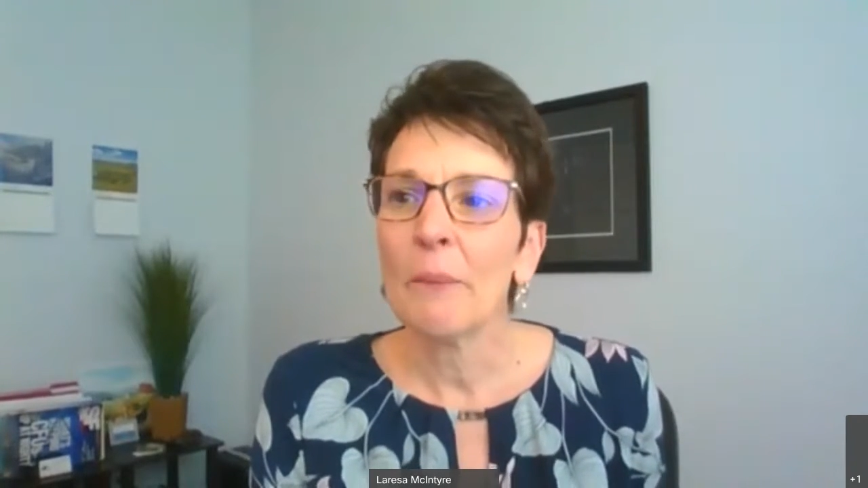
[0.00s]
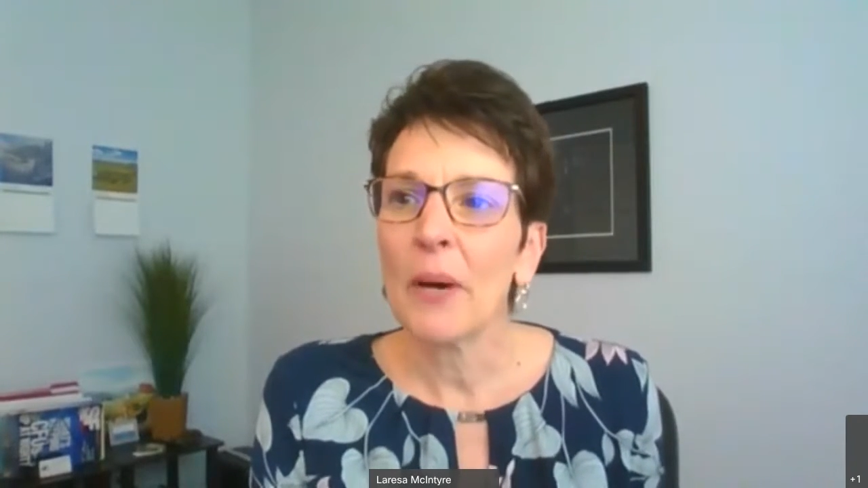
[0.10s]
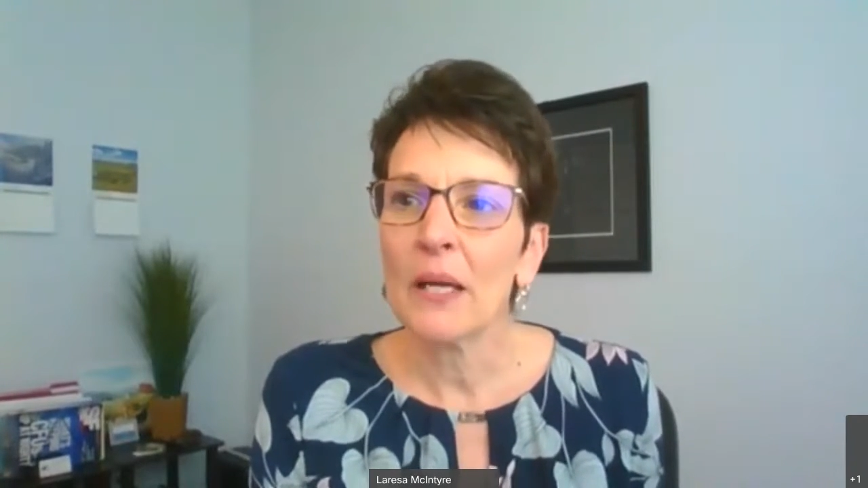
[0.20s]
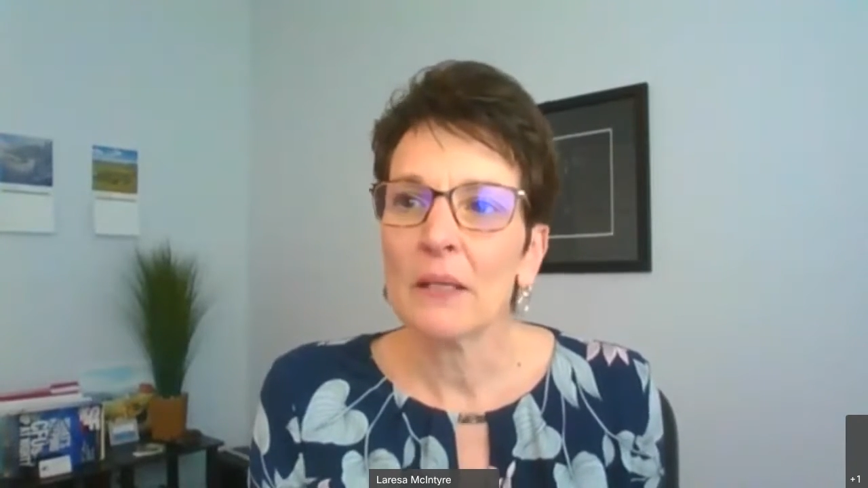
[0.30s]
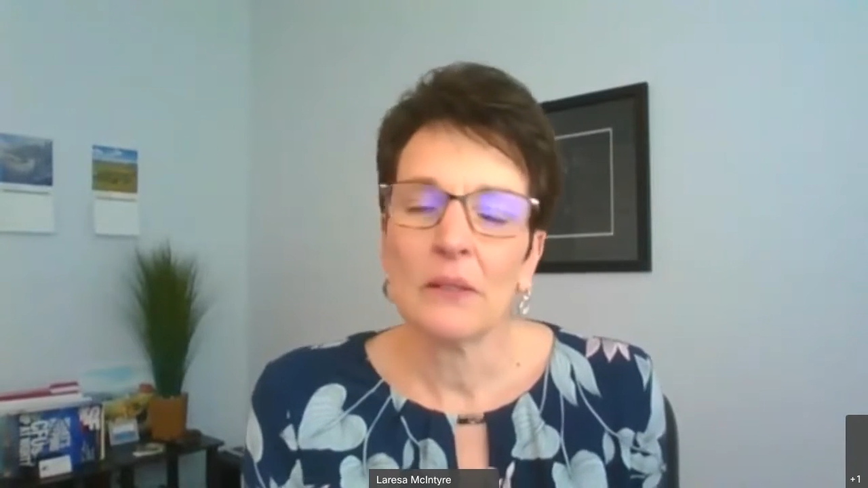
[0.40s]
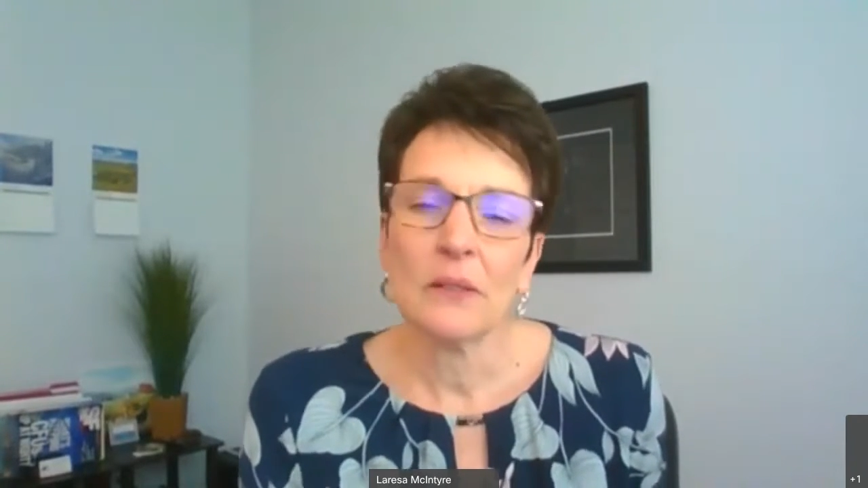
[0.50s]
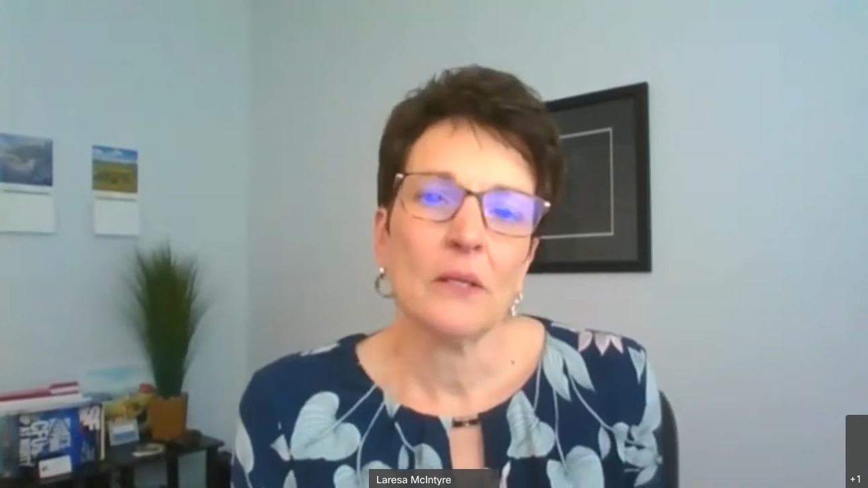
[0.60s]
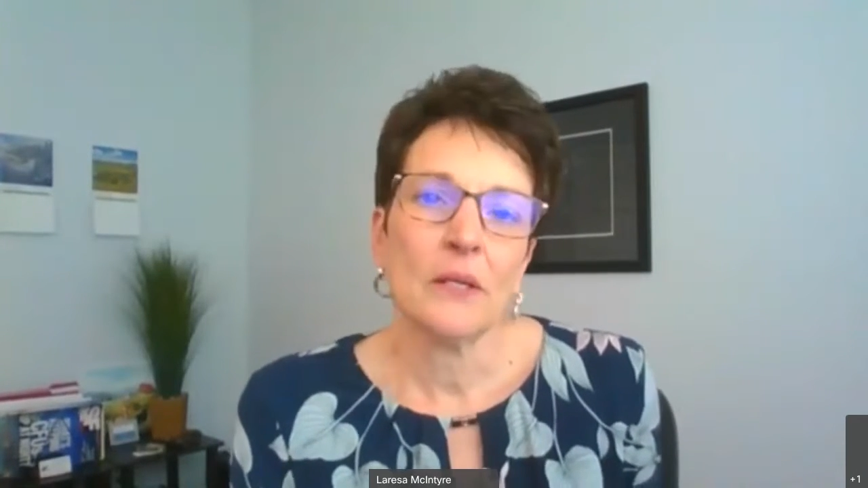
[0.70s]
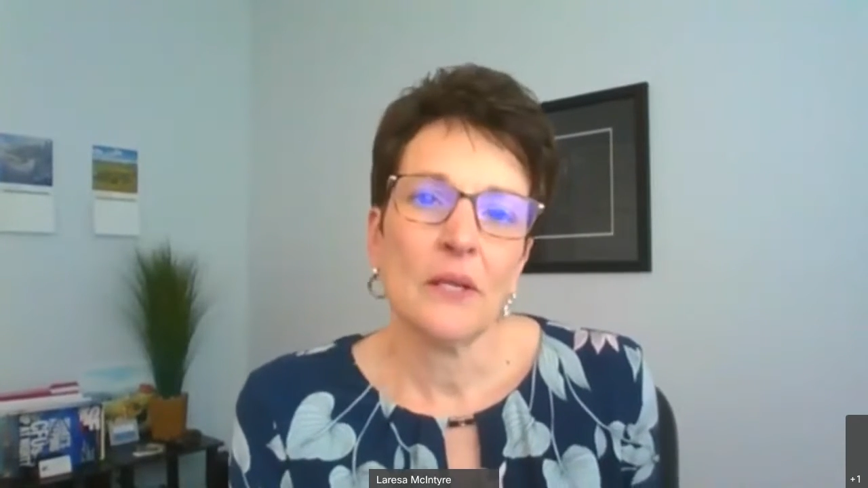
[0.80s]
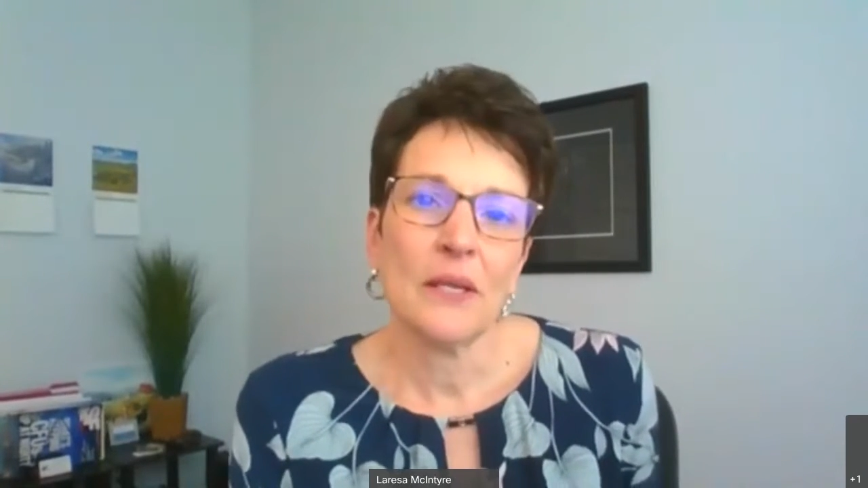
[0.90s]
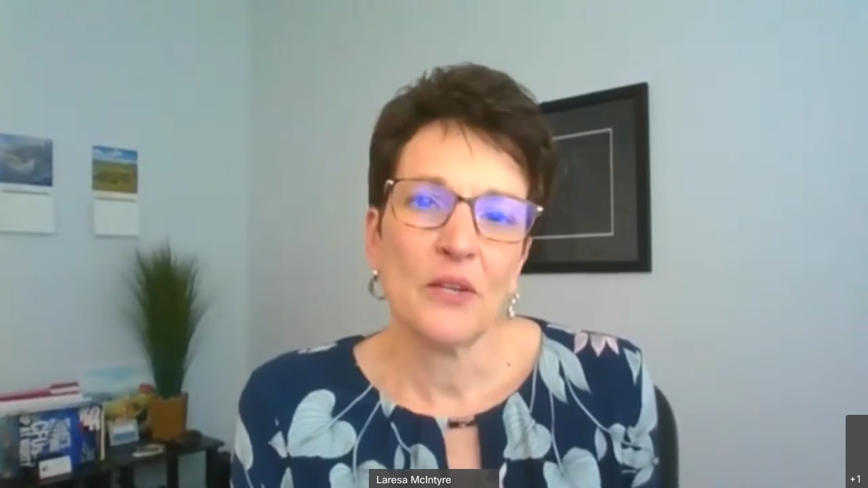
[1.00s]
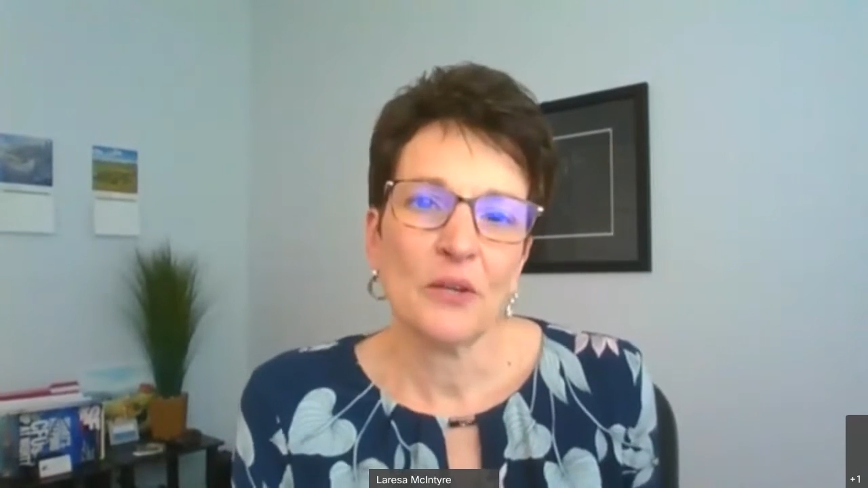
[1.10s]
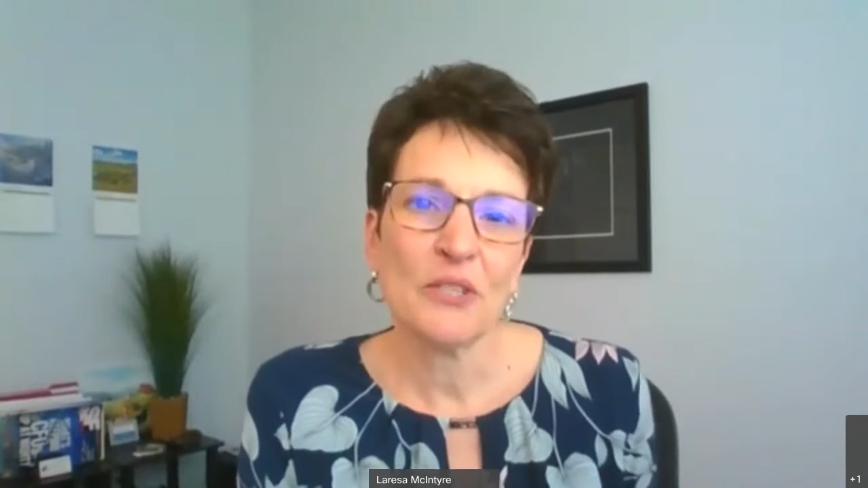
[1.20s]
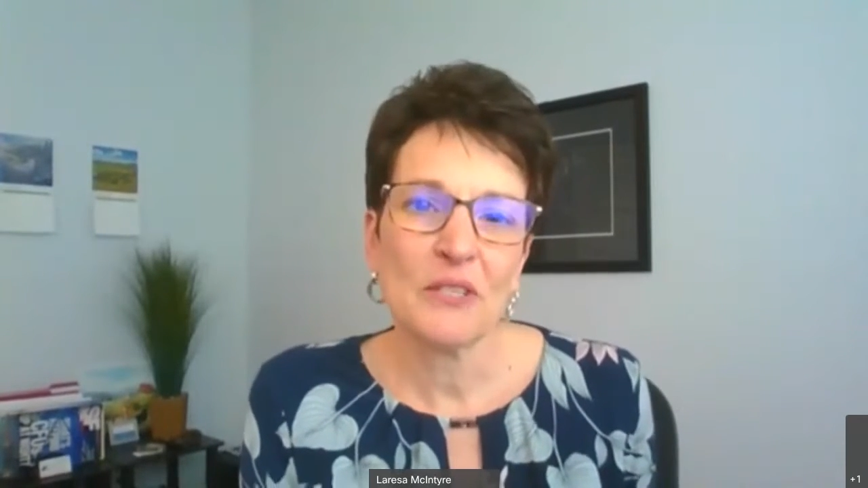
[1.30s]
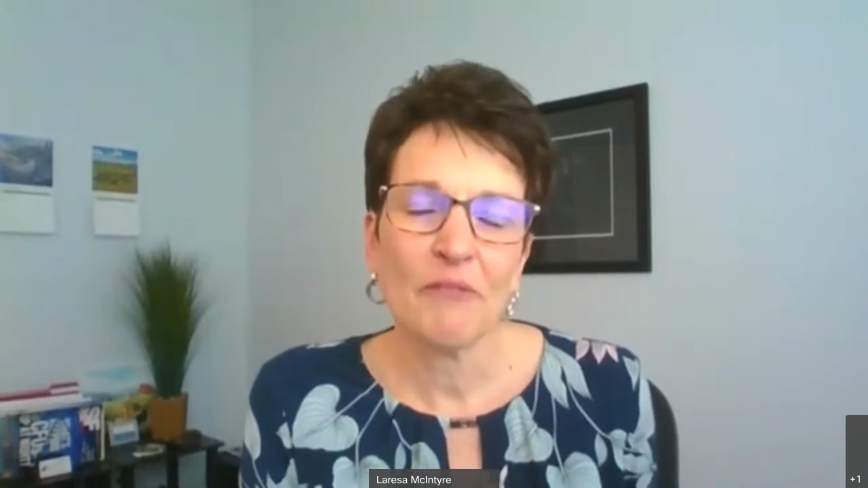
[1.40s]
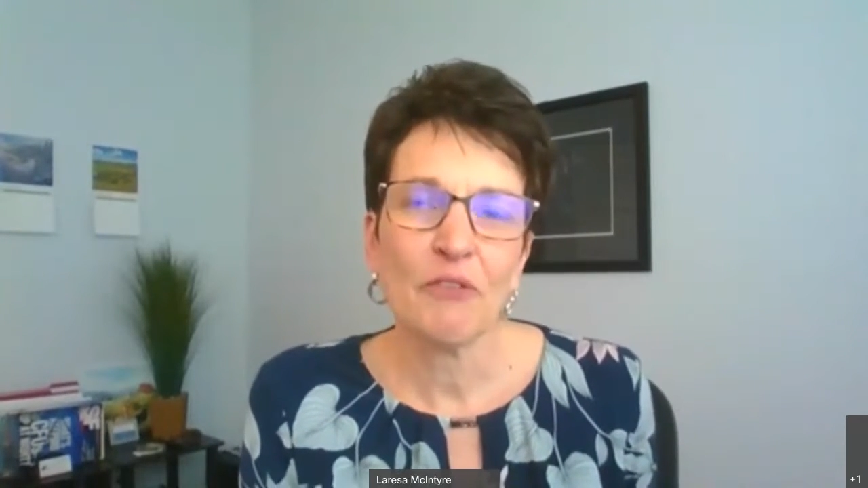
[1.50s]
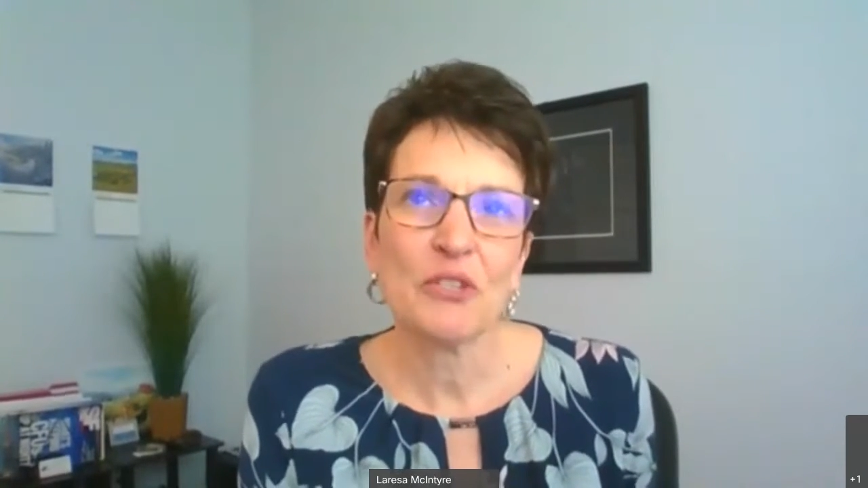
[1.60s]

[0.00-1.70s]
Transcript: But if